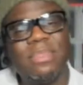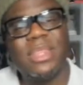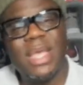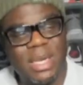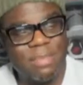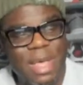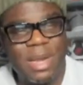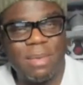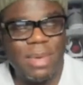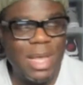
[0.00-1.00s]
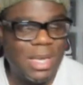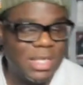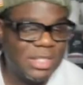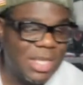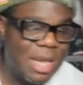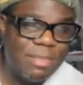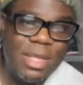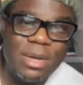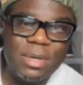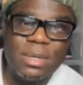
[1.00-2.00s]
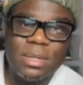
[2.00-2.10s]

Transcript: thinking about it. I'm like, that's damn near.